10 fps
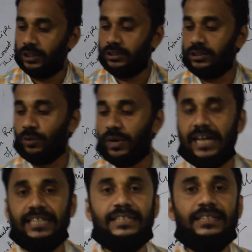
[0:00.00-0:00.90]
the
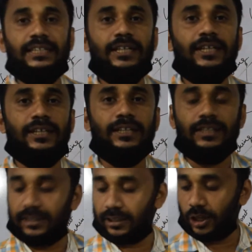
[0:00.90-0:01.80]

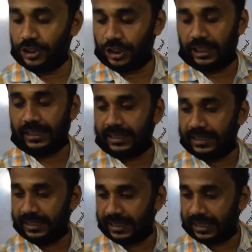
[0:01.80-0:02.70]
word logic
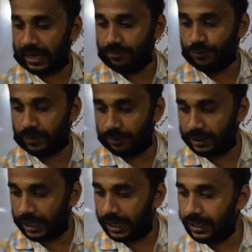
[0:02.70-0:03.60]
comes from
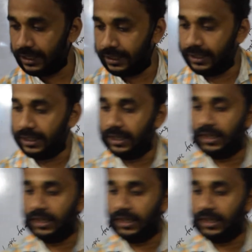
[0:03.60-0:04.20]
the